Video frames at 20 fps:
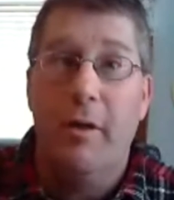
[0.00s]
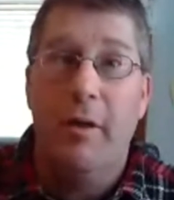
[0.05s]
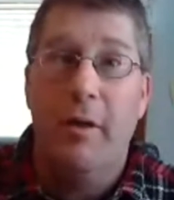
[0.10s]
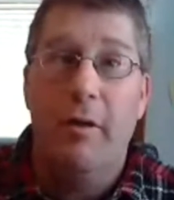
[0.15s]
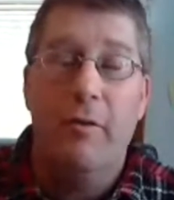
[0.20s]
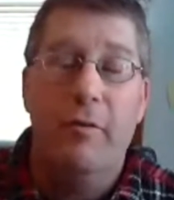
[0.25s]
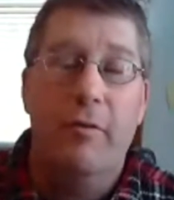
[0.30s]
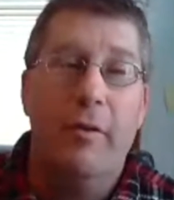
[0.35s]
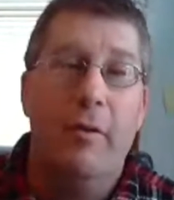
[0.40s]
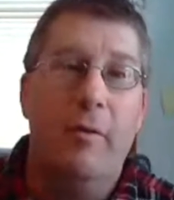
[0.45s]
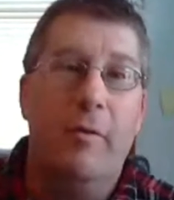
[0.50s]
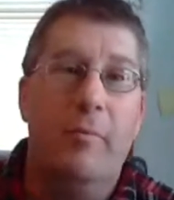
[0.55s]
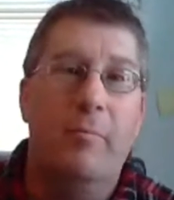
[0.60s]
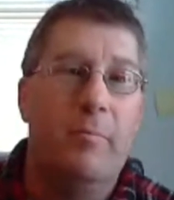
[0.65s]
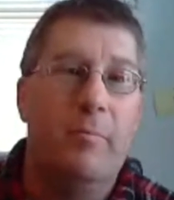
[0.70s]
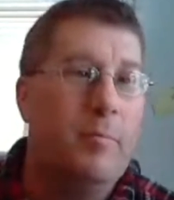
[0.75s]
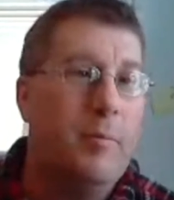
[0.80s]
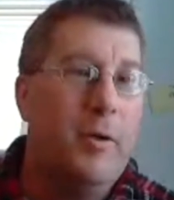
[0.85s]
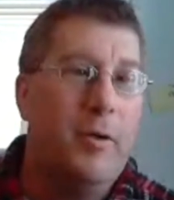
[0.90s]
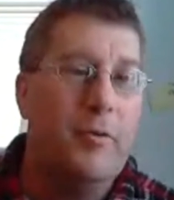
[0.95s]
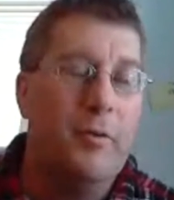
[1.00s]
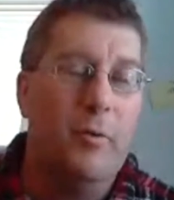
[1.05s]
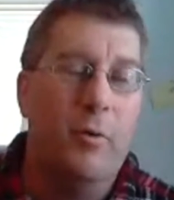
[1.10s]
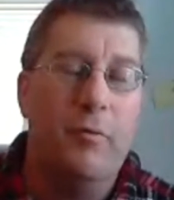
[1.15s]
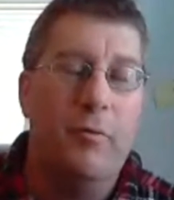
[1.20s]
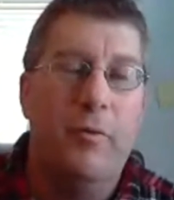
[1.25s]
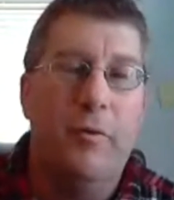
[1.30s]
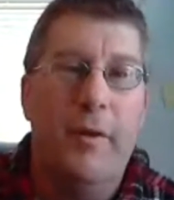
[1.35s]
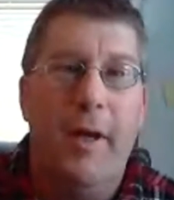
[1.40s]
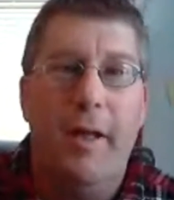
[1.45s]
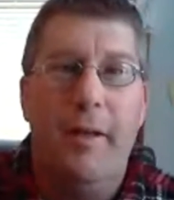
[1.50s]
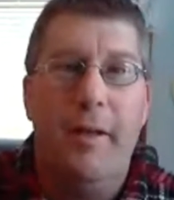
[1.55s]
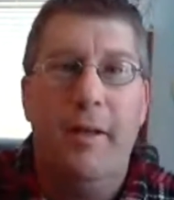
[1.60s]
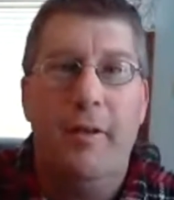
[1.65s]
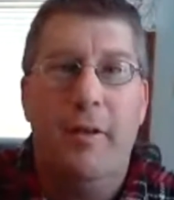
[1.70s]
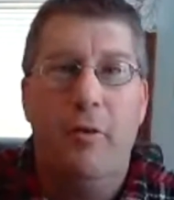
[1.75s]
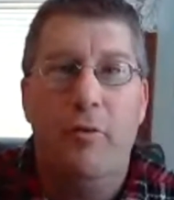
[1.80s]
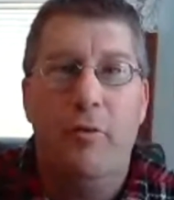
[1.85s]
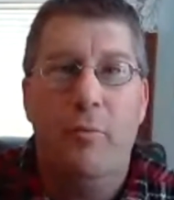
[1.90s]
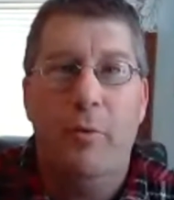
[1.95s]
So praise the Lord for that. I
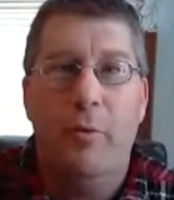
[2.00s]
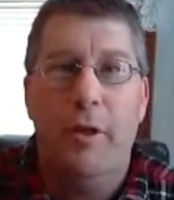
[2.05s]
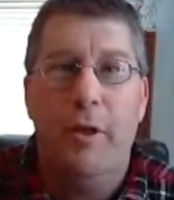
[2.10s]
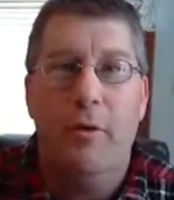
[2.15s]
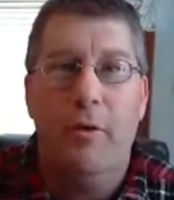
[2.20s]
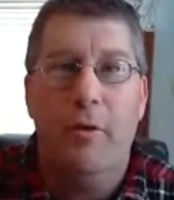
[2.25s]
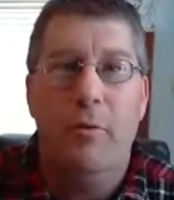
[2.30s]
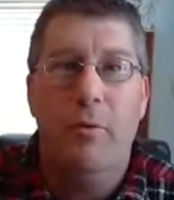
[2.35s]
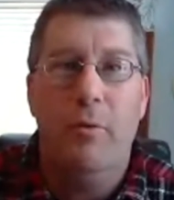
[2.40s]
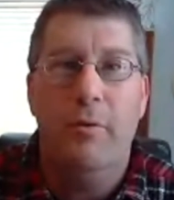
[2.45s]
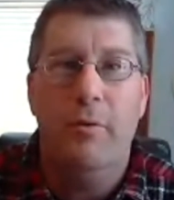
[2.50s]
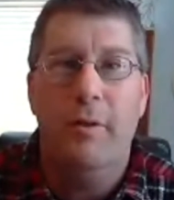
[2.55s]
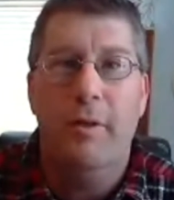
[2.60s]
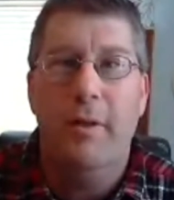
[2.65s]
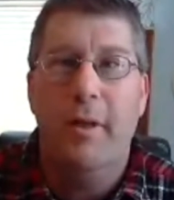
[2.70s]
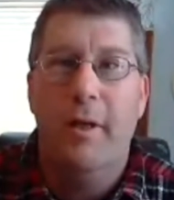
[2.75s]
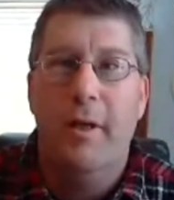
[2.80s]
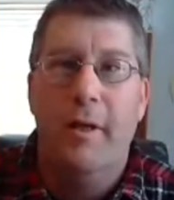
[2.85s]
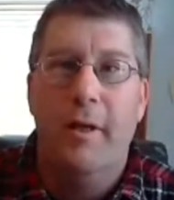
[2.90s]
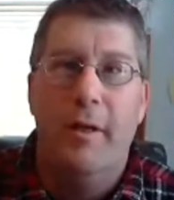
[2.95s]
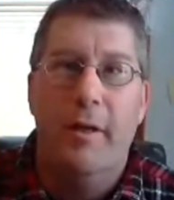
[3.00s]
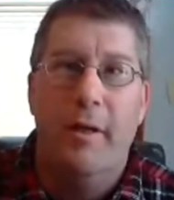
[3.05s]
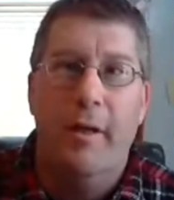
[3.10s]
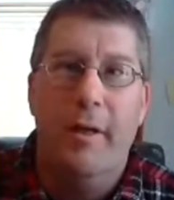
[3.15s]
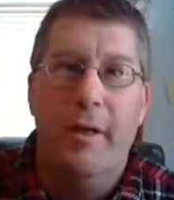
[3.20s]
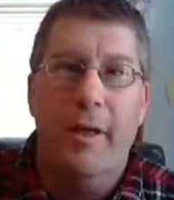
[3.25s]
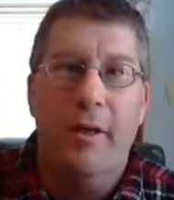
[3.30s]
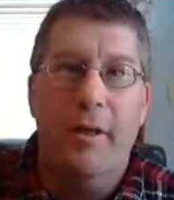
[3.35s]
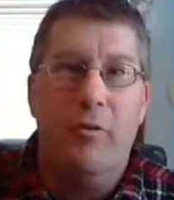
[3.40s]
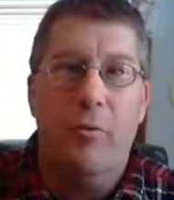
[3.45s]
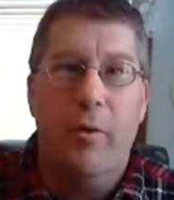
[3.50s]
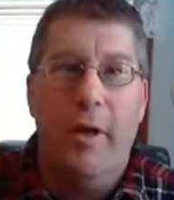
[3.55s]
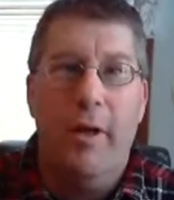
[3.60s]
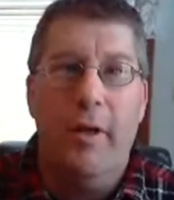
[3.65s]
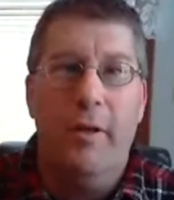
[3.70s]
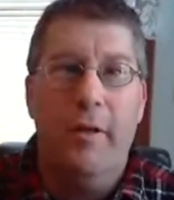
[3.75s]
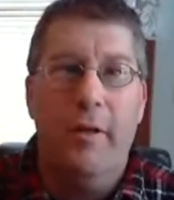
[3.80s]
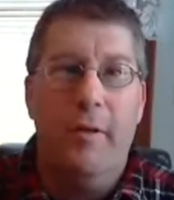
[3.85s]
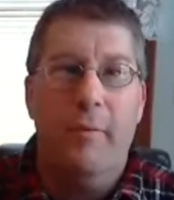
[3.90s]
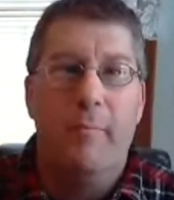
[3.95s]
think that was really cool. And again,
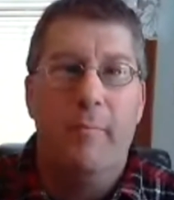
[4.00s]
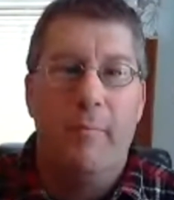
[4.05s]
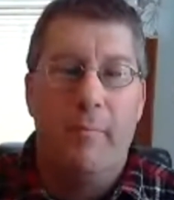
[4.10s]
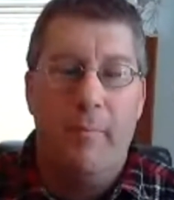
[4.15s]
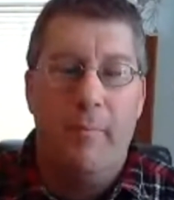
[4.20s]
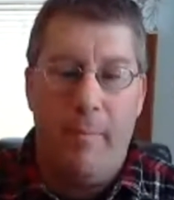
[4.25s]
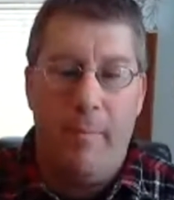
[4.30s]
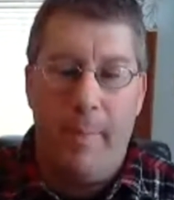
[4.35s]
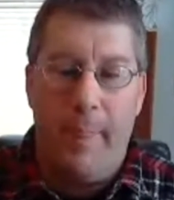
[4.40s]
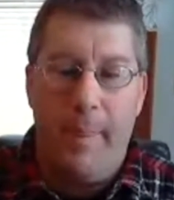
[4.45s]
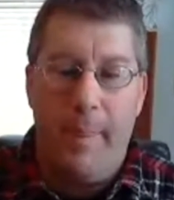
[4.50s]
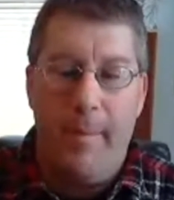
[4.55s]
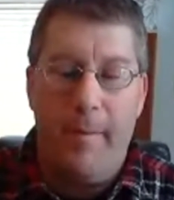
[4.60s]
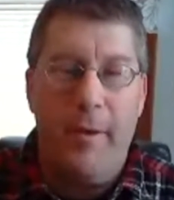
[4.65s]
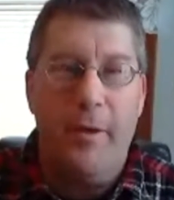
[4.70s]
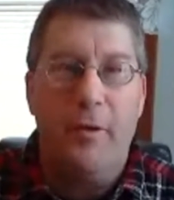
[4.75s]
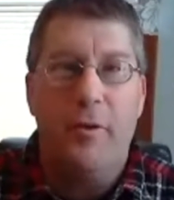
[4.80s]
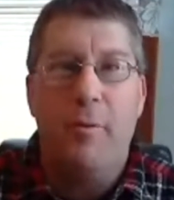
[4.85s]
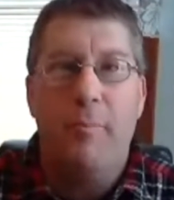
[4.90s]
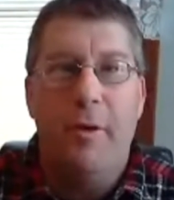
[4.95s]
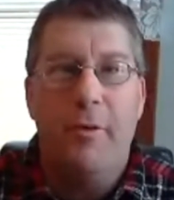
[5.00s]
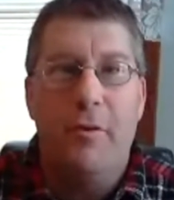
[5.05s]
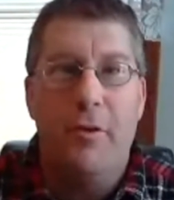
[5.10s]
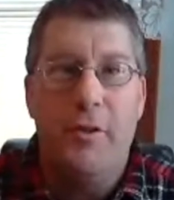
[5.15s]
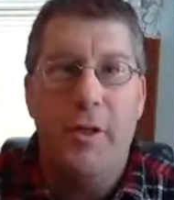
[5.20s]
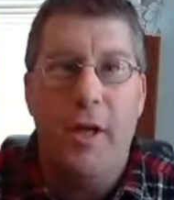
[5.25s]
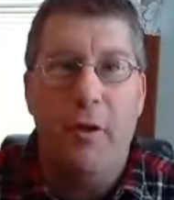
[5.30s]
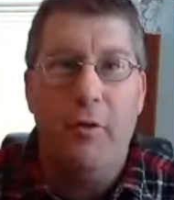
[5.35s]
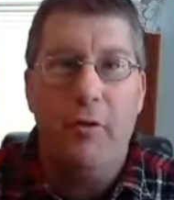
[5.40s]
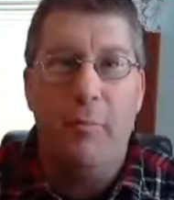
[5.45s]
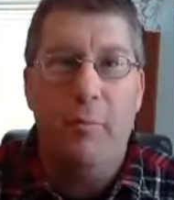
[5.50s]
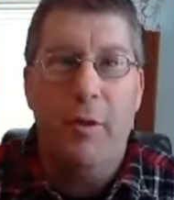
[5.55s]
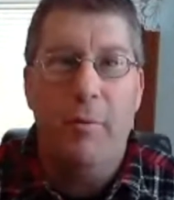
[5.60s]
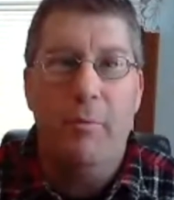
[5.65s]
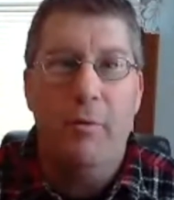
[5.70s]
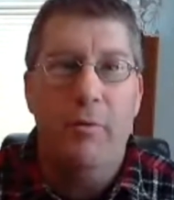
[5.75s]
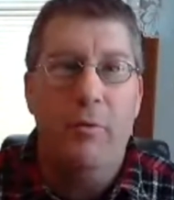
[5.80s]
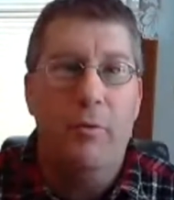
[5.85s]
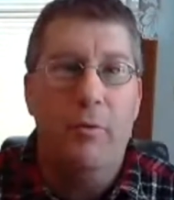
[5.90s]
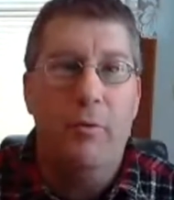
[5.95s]
trying to get the message out to
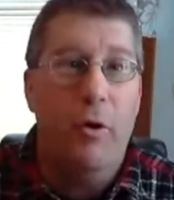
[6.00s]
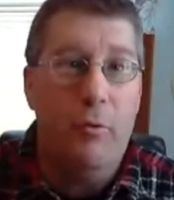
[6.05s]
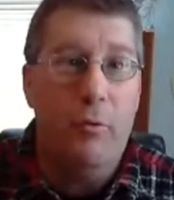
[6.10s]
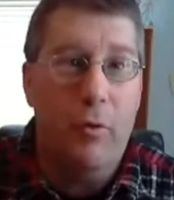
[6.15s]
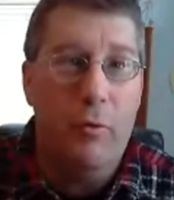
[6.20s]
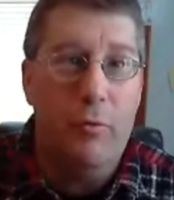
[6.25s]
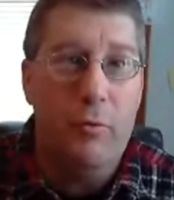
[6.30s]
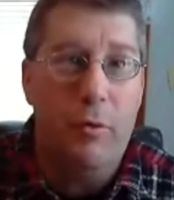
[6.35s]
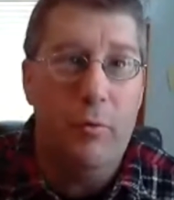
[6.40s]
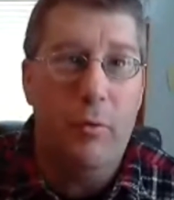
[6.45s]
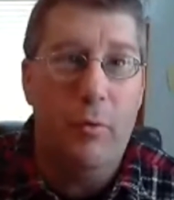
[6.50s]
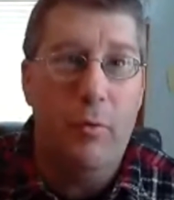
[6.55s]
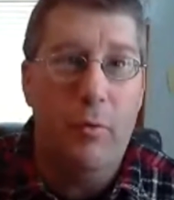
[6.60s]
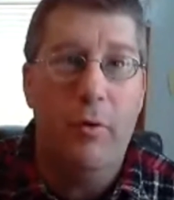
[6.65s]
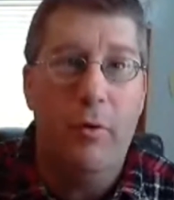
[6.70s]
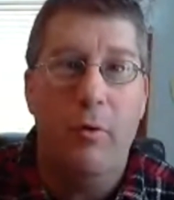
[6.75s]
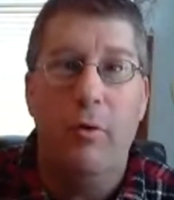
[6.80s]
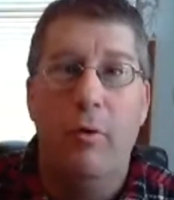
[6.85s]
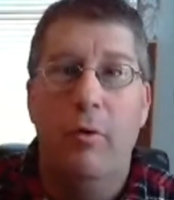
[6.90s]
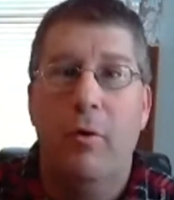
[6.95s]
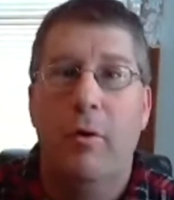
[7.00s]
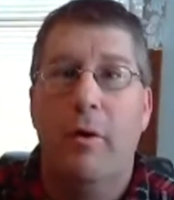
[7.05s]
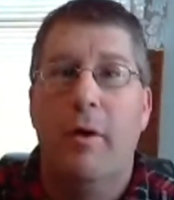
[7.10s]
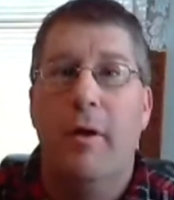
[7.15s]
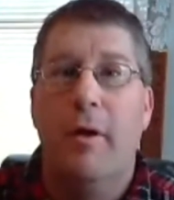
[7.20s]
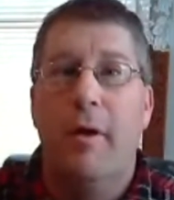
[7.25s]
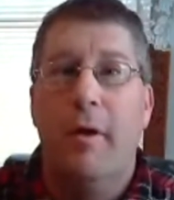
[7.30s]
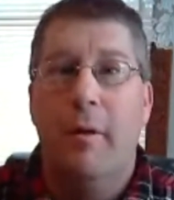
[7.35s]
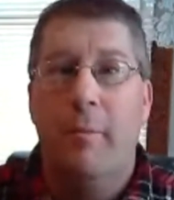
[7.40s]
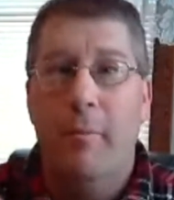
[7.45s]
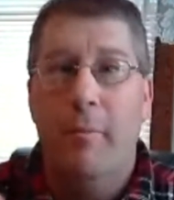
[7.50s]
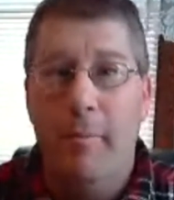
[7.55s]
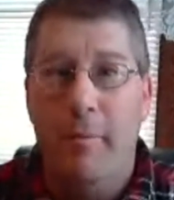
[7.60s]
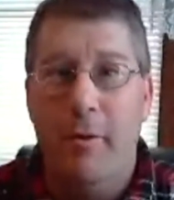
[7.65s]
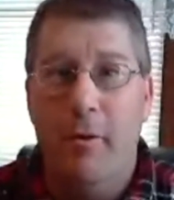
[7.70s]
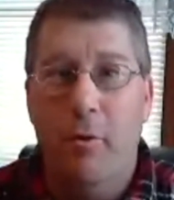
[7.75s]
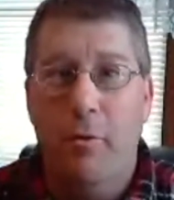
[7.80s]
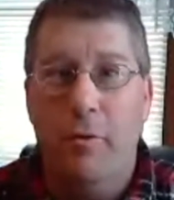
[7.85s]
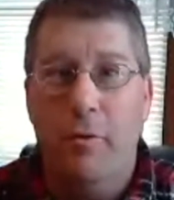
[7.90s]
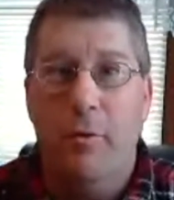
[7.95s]
people who don't know the Lord or maybe
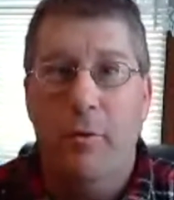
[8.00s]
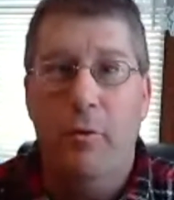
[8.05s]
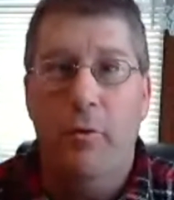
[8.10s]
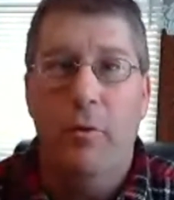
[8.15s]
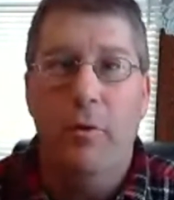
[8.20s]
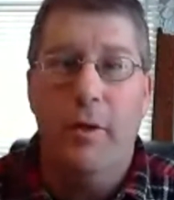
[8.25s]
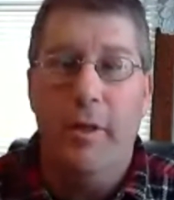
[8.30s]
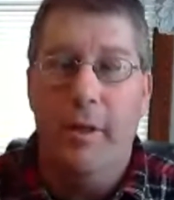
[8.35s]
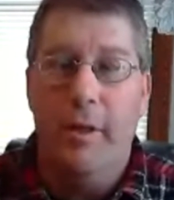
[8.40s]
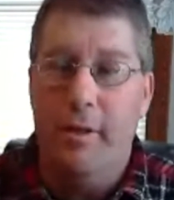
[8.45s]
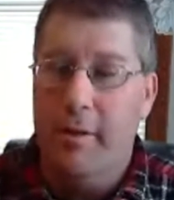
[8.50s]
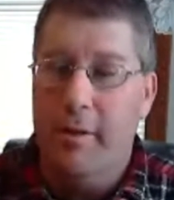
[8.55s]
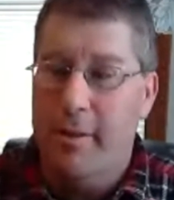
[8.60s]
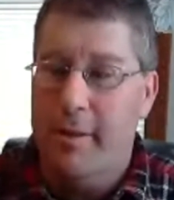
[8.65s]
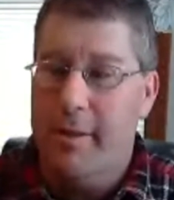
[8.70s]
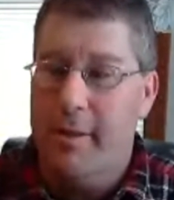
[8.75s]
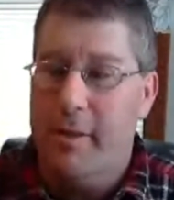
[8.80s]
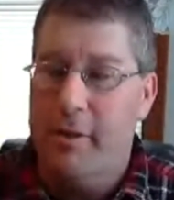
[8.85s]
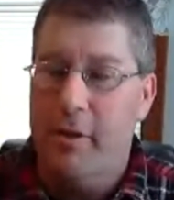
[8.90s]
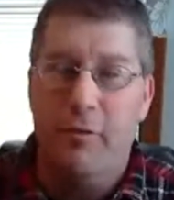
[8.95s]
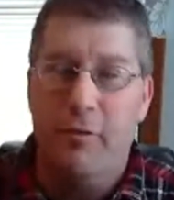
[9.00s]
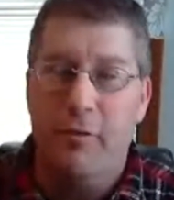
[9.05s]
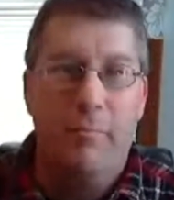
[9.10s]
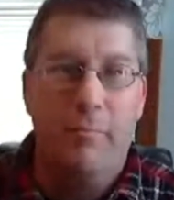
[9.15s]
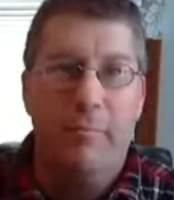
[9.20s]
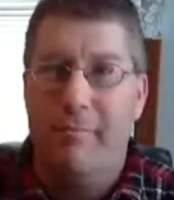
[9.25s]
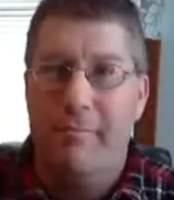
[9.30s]
know the Lord, and just